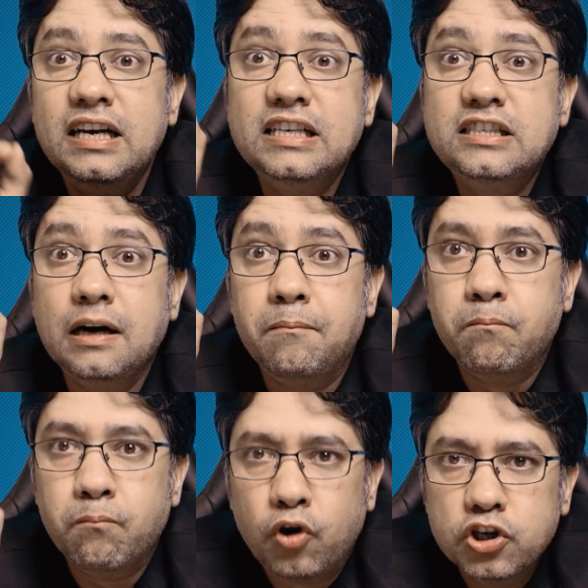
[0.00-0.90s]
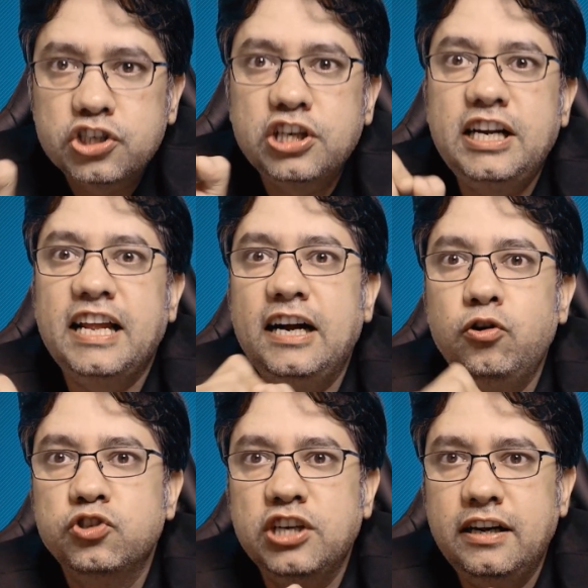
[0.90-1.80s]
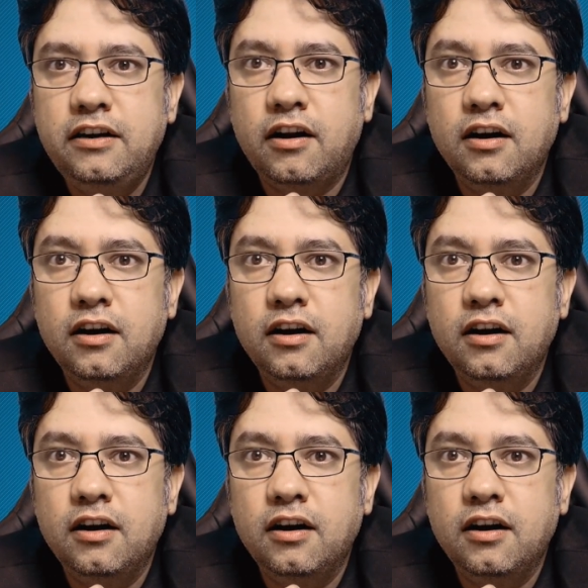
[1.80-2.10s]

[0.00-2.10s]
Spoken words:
is the most teratogenic